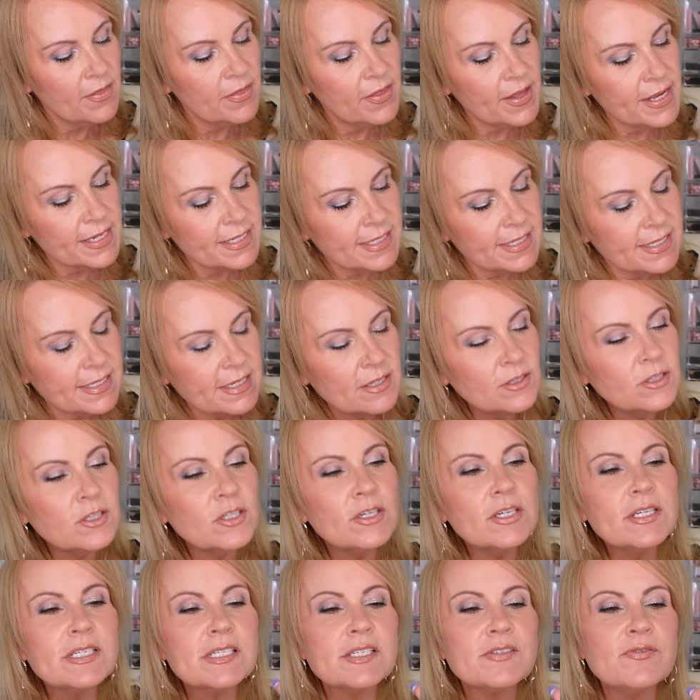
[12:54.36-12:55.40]
This
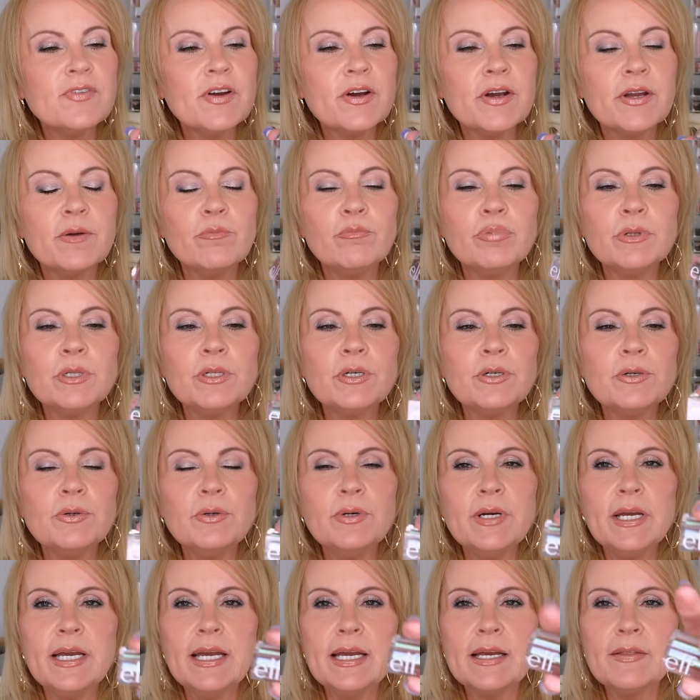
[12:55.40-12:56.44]
looks very
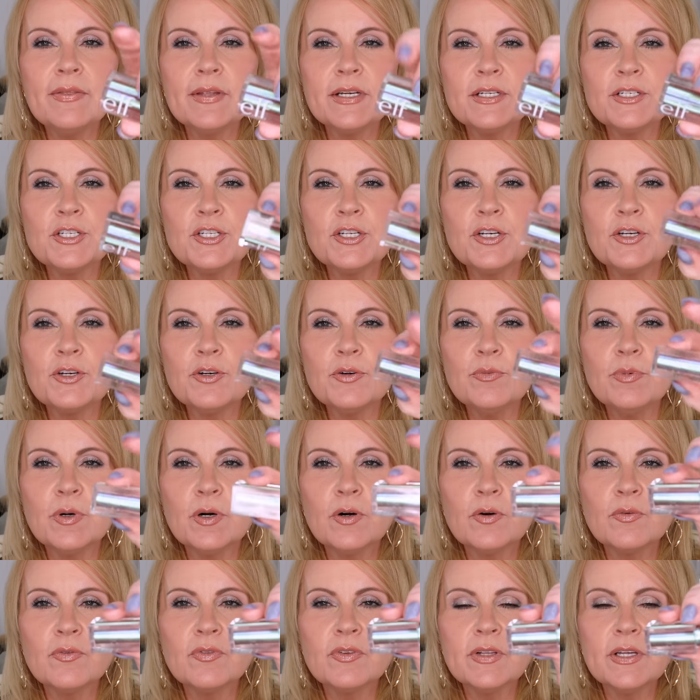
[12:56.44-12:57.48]
blue in the tube.
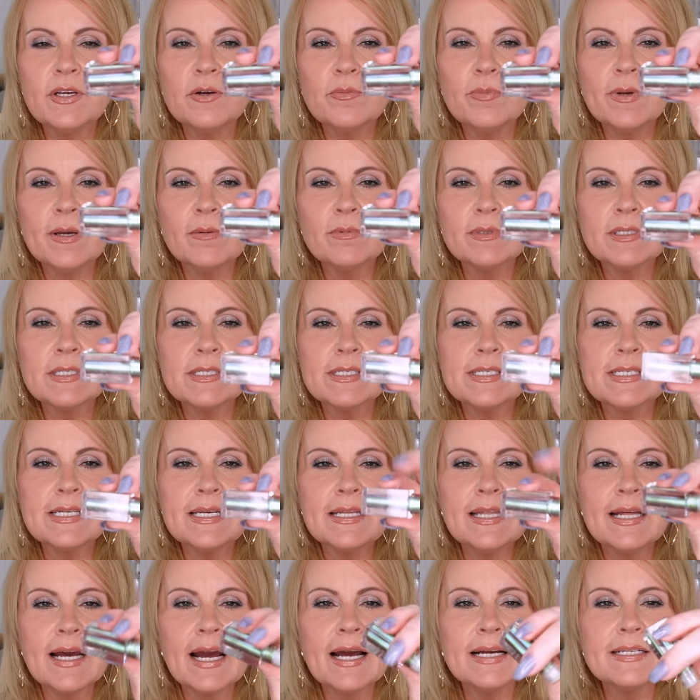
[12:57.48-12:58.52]
Hopefully you'll be able to
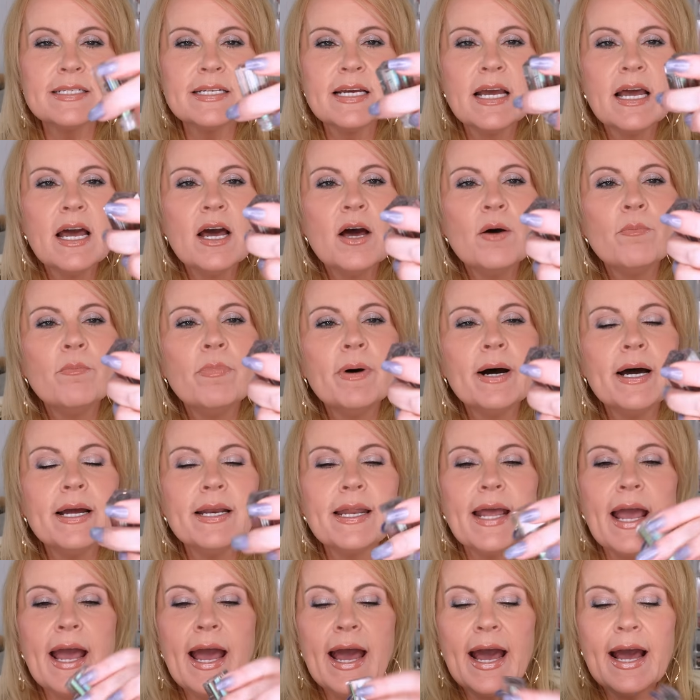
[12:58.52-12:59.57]
see that.
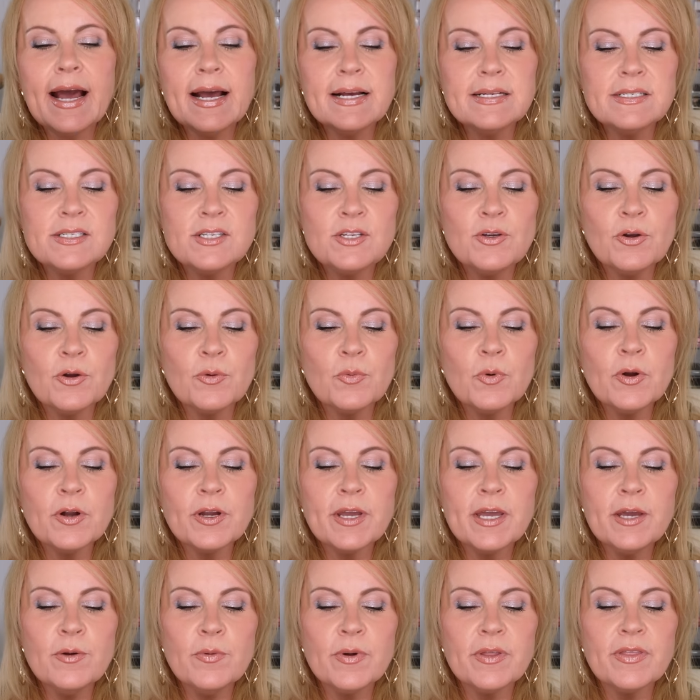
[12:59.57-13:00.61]
But as you're
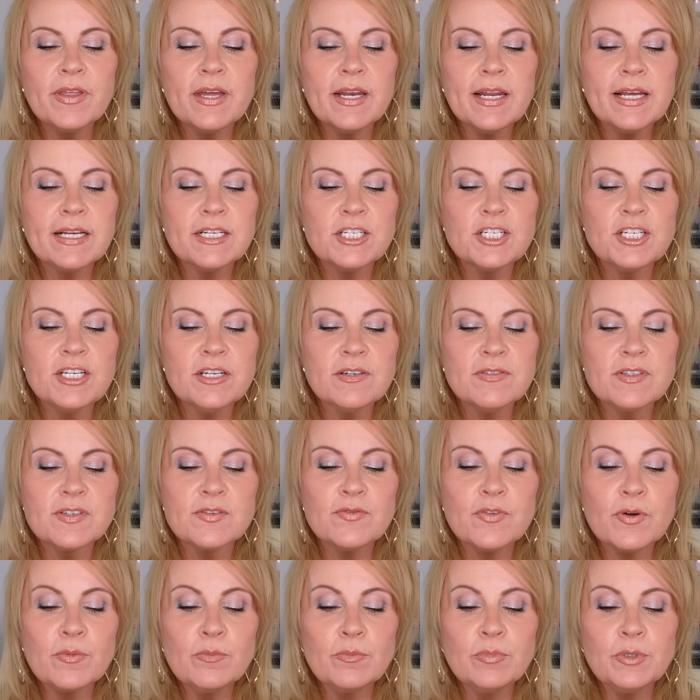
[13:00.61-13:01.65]
working with it, it
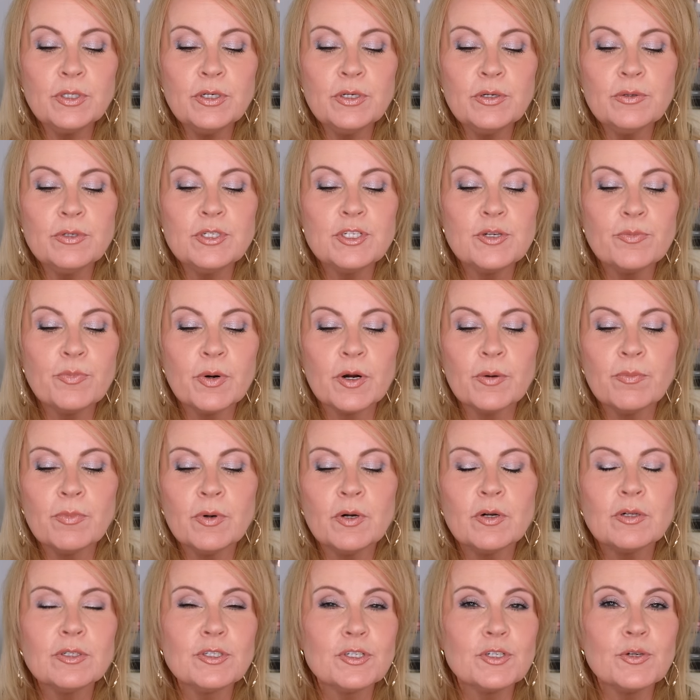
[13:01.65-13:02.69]
shifts from blue to
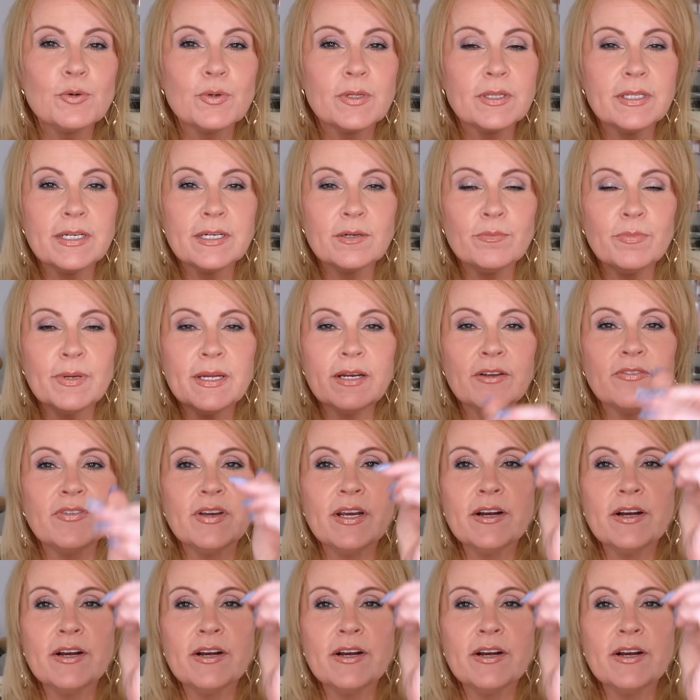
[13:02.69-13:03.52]
purple to a little bit of